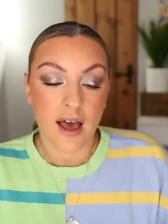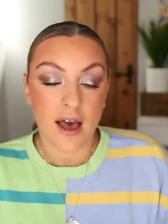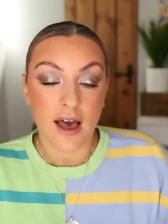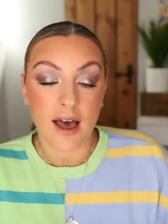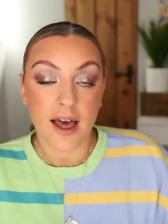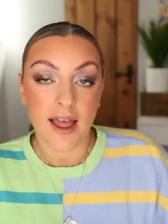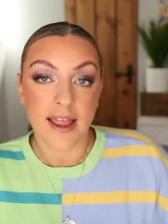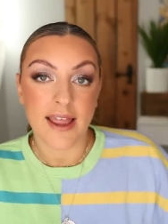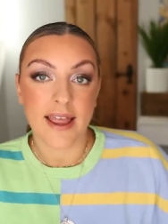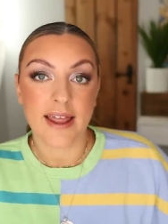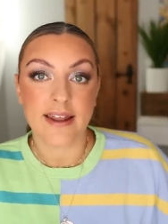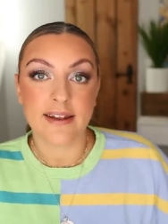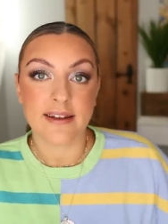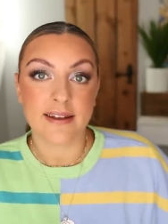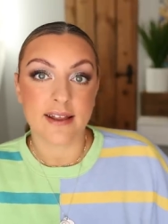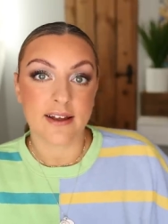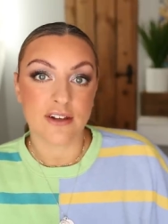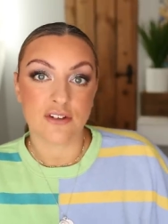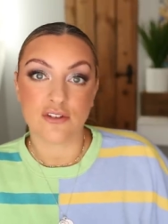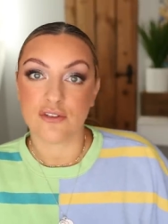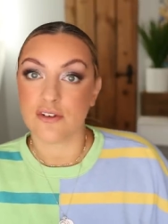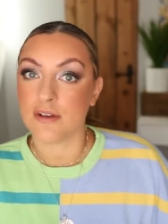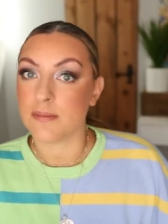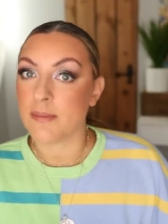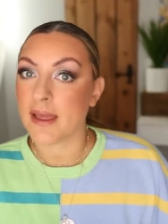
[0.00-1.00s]
high end
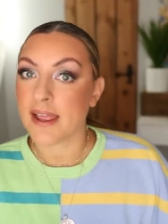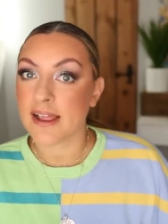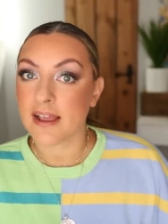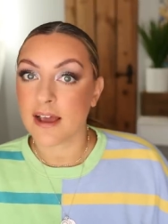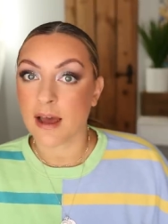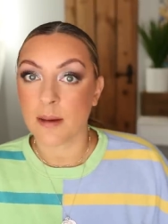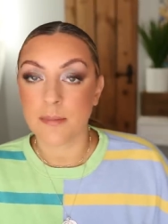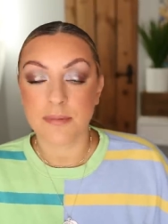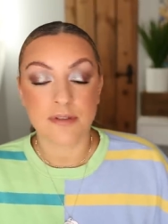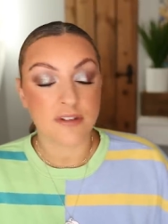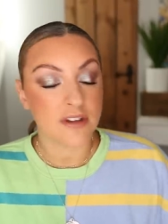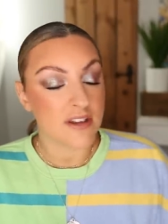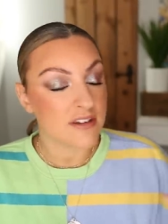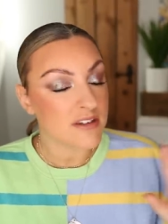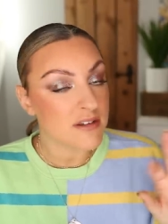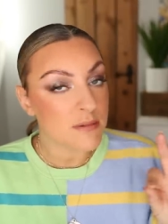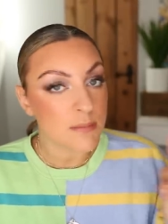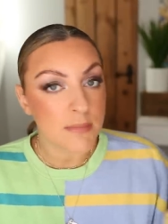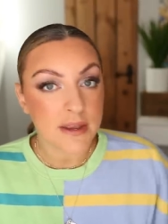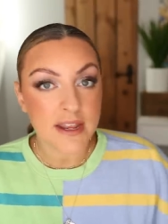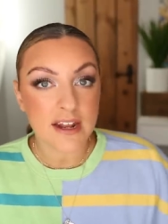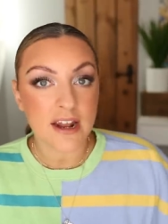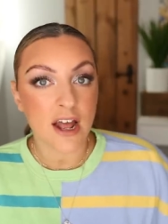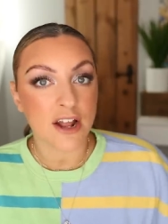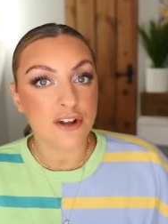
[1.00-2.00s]
luxury makeup doesn't
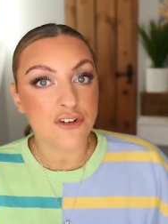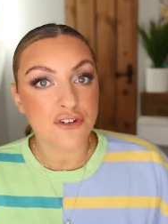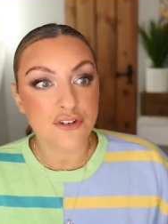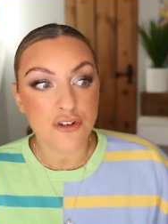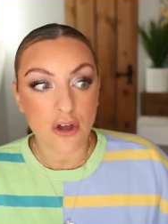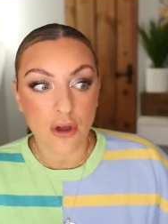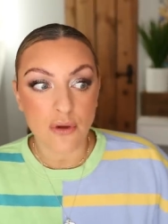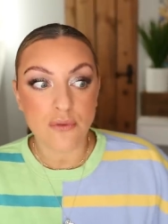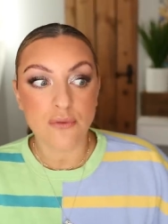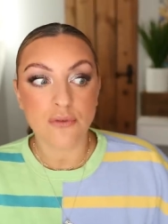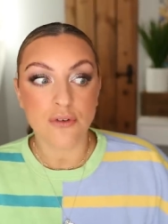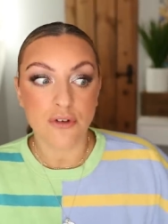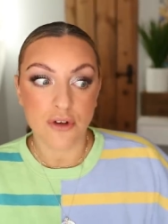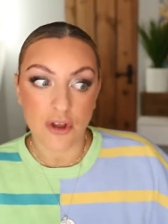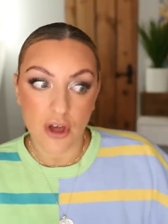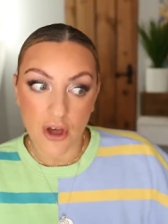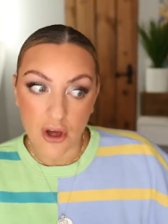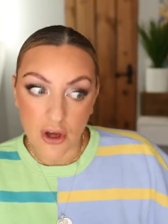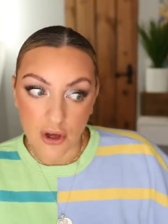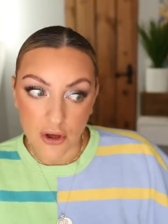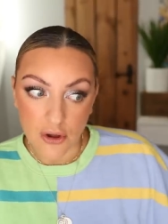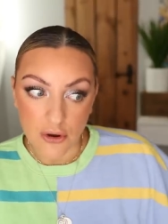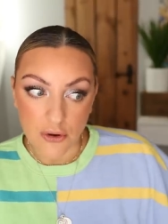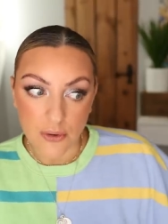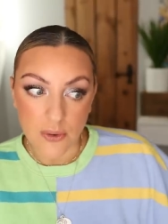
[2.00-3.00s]
mean i don't
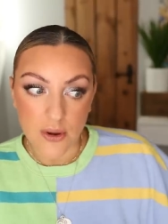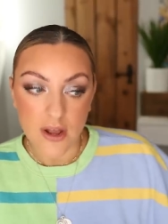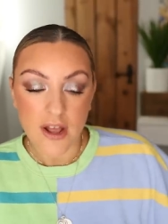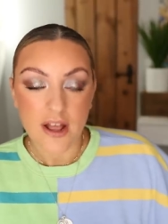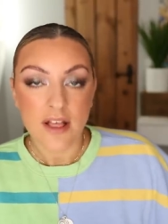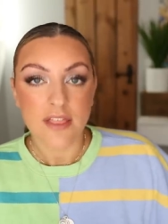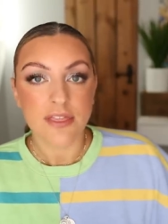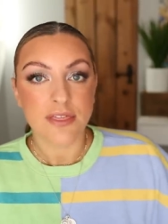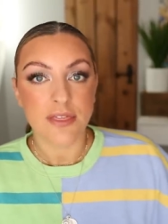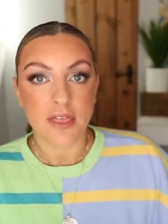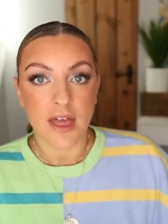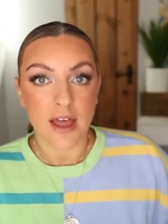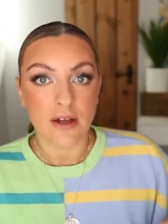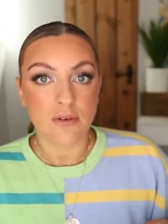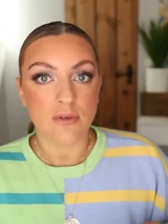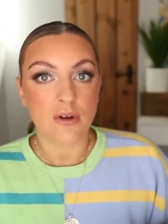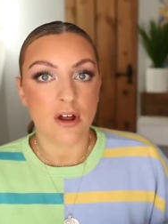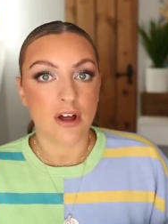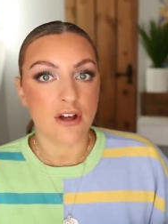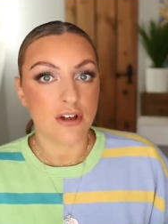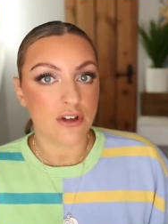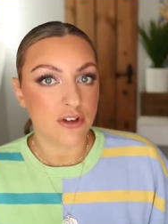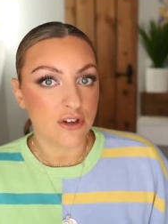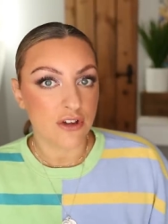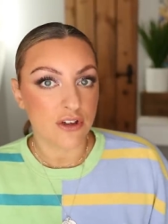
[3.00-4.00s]
know there
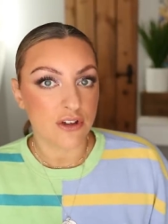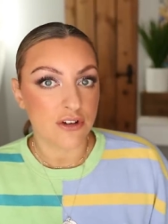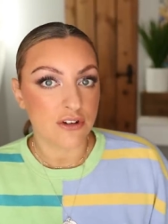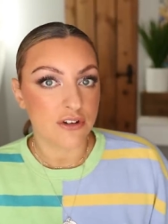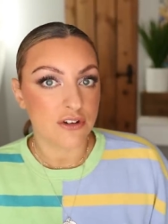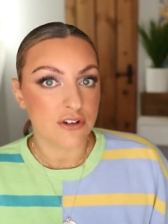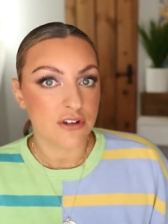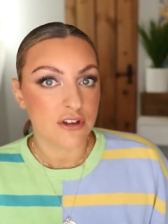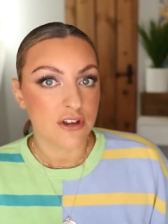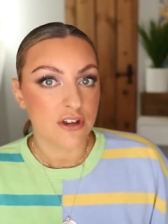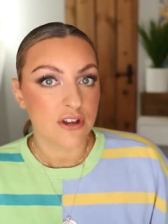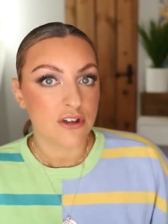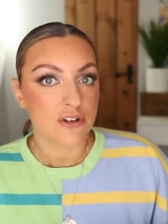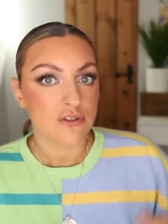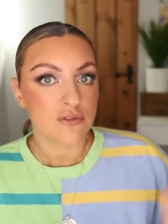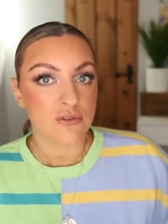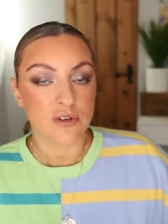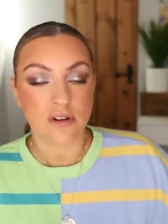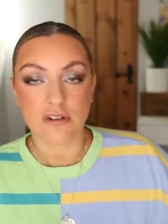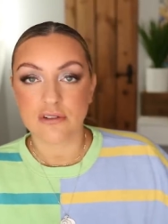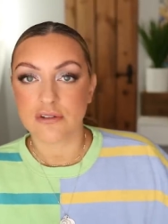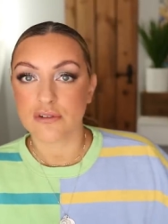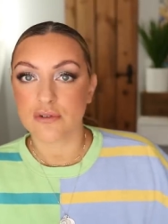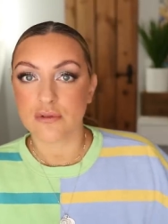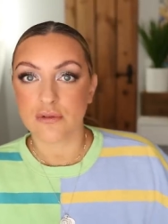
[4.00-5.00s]
are good
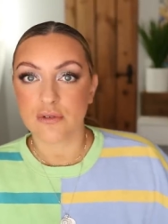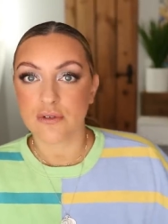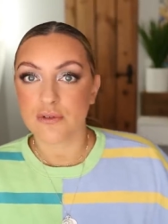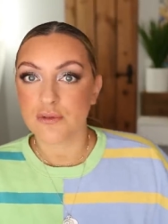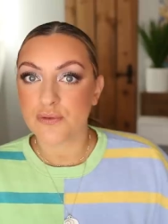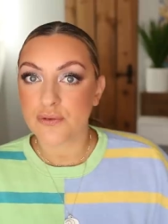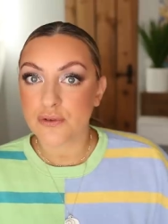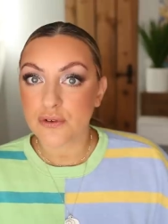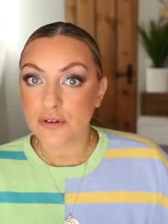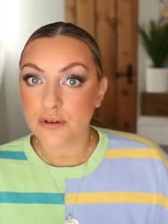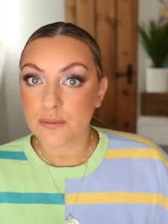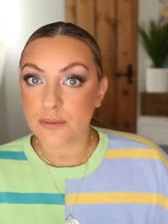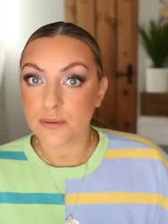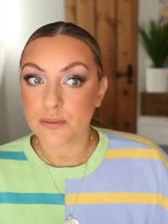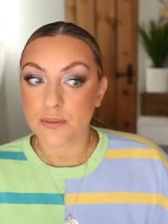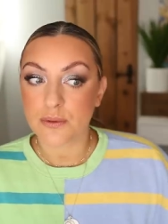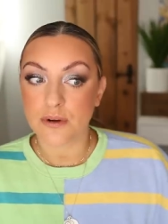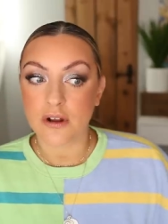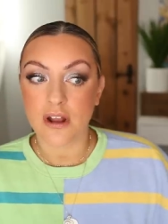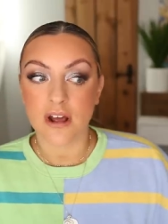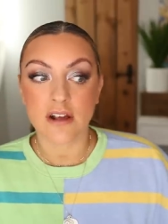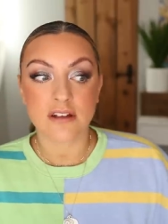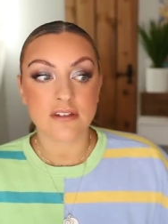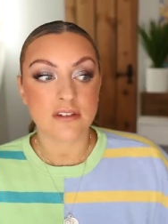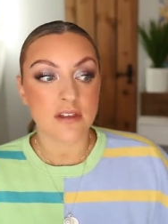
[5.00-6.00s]
drugstore affordable
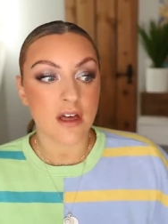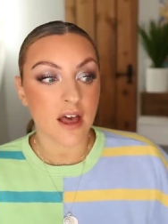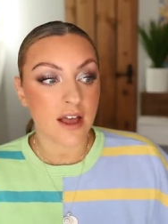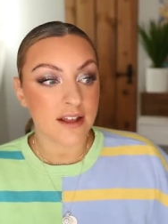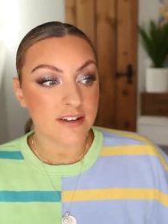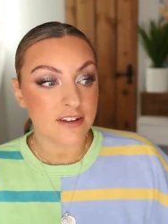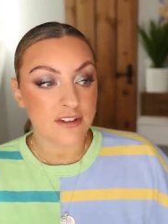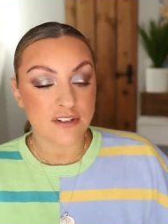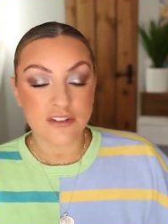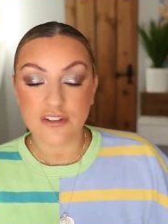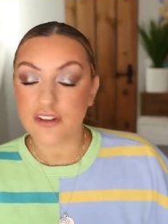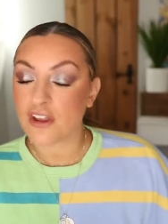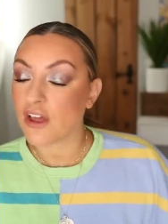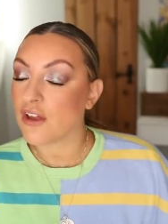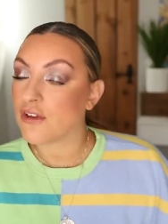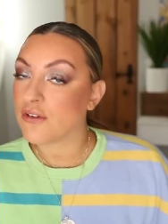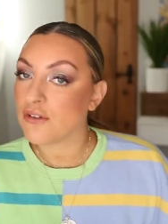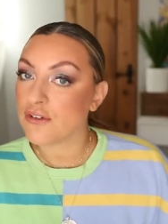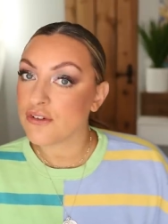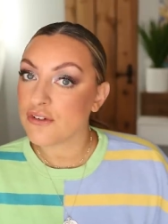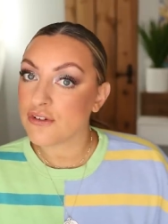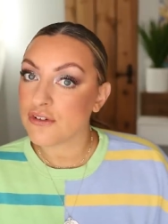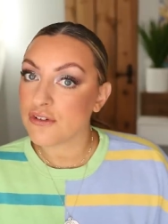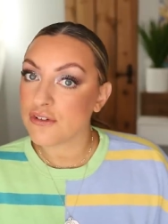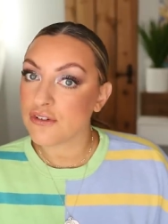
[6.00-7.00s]
products, I just
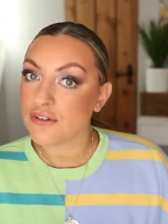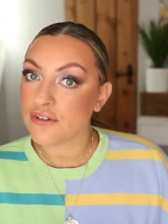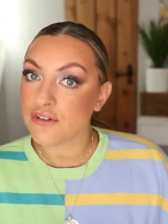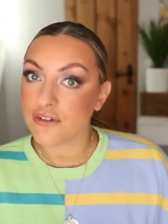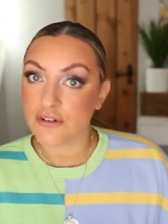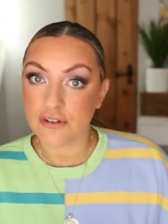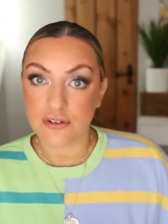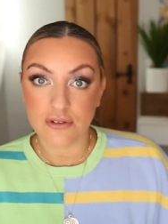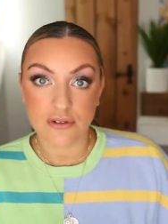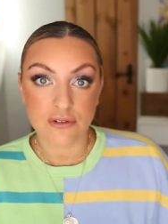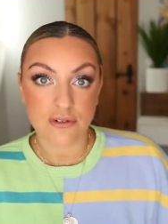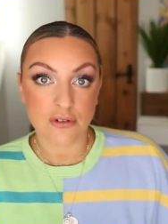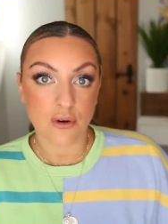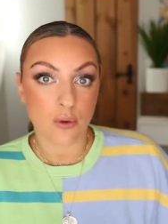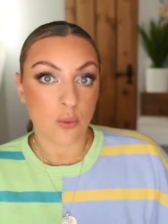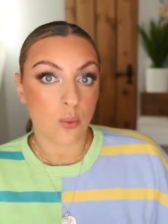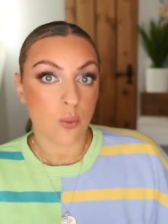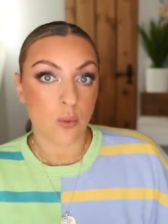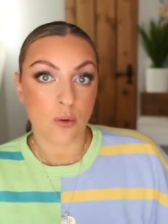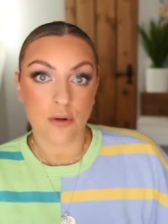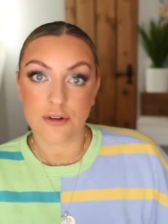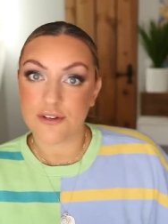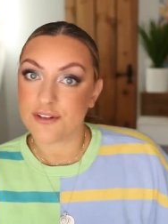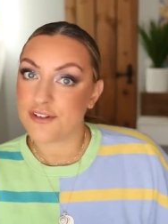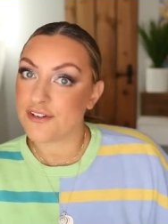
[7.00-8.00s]
don't choose or
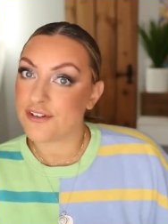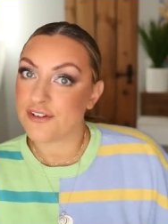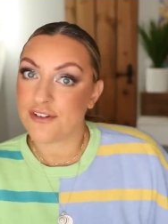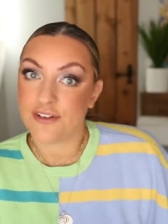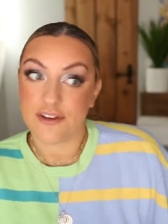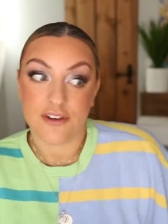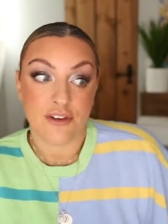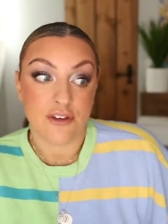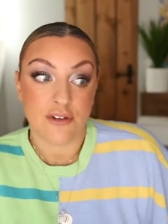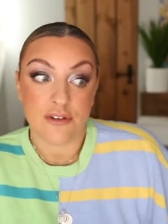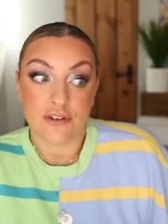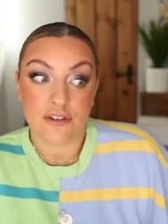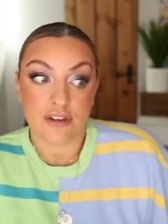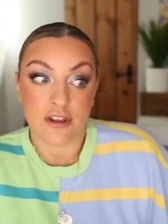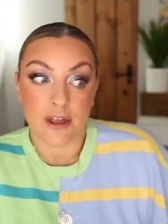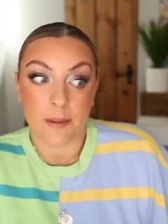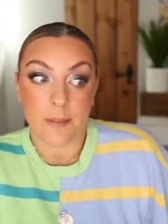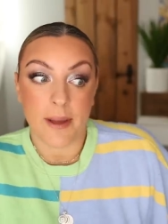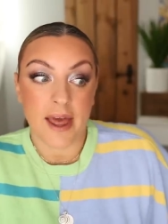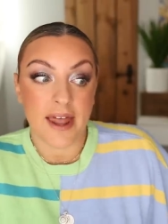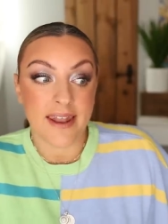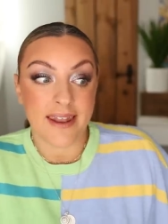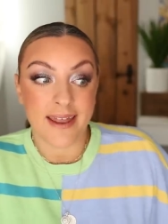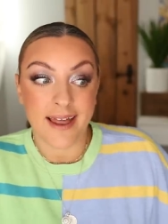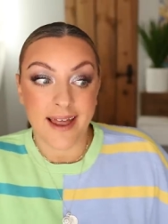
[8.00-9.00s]
want to use them
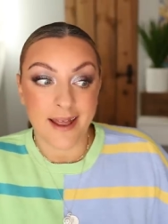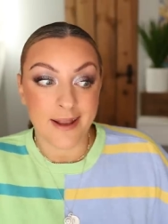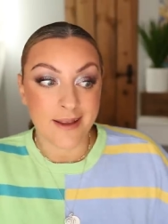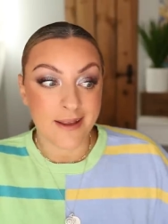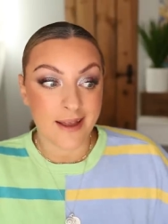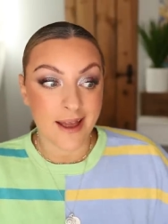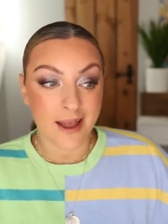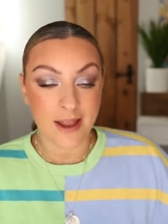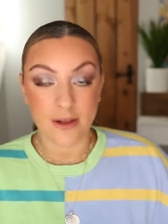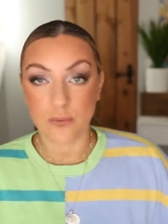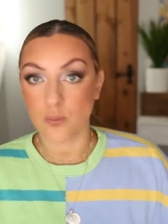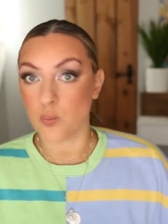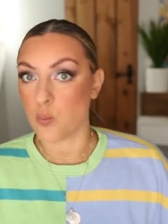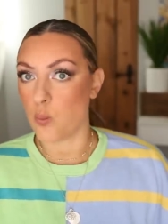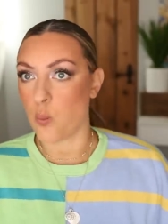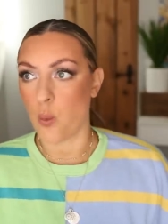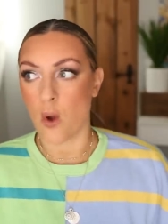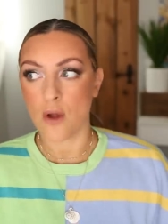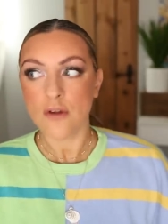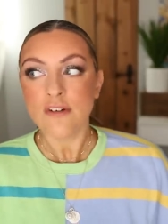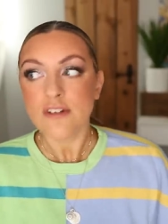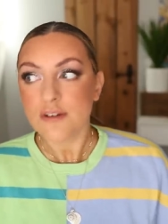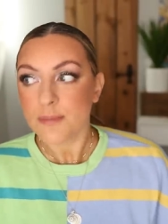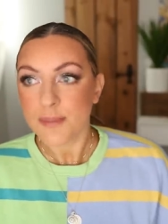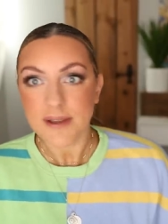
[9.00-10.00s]
and I, I
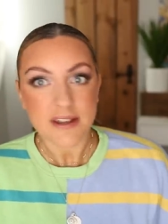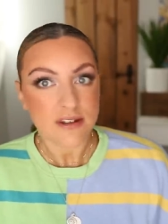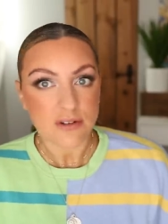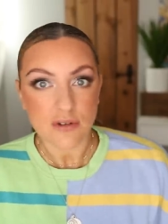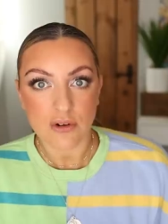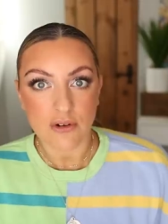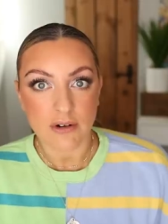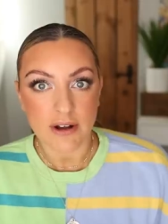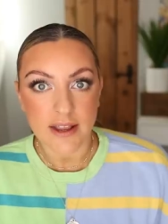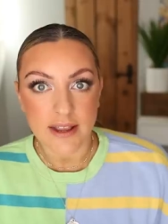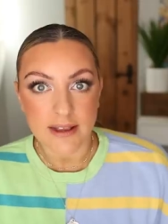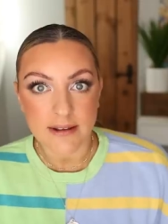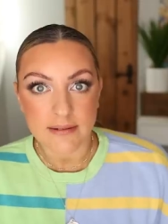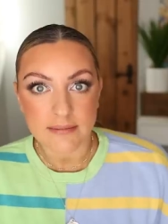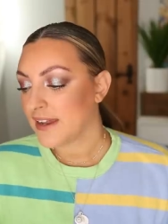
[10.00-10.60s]
won't be sorry.